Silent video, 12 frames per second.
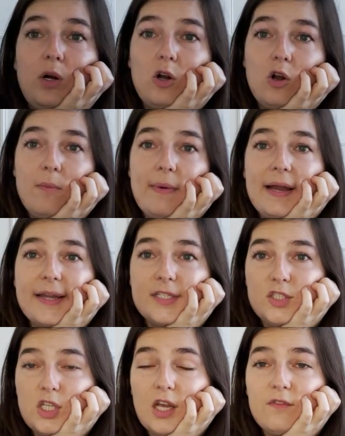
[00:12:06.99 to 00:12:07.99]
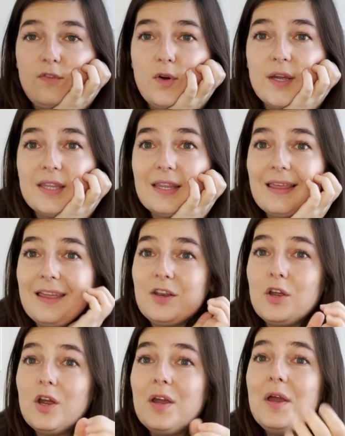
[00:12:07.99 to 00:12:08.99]
I'll go back and check for it
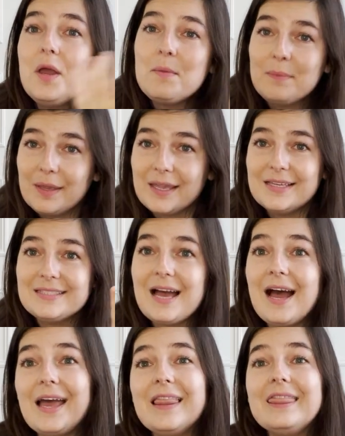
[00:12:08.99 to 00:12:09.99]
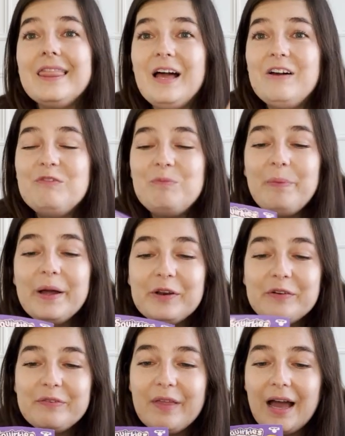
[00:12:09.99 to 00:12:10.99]
later because I love
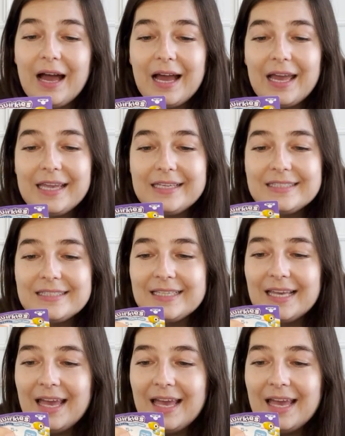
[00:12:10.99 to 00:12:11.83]
butterflies.